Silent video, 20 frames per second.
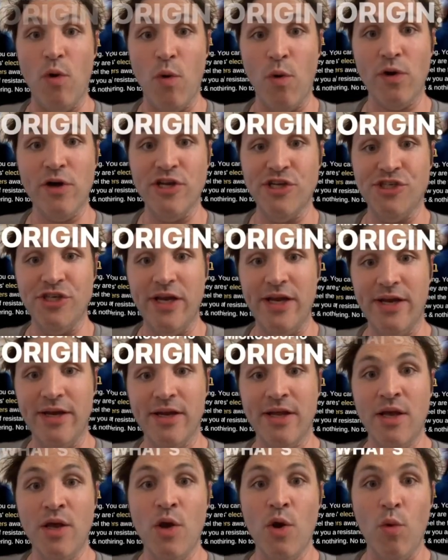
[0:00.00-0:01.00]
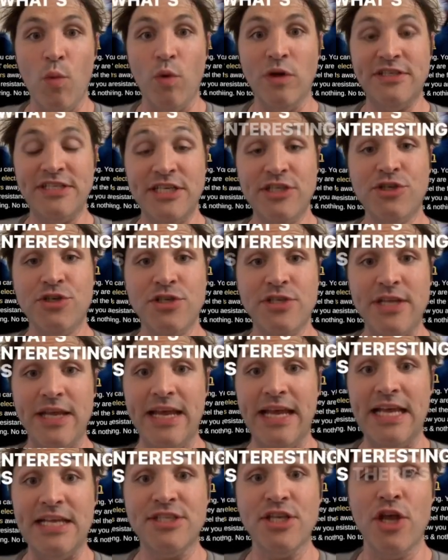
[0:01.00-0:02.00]
origin. What's
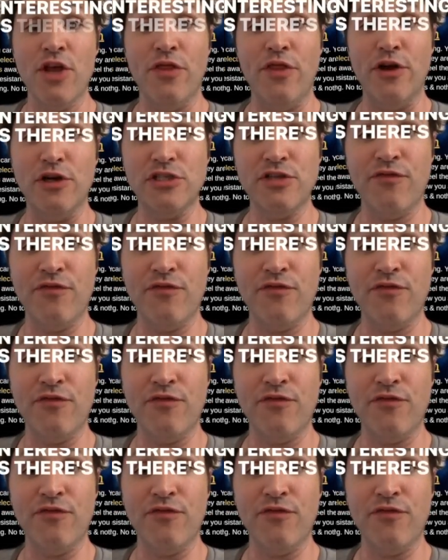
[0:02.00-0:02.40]
interesting is there's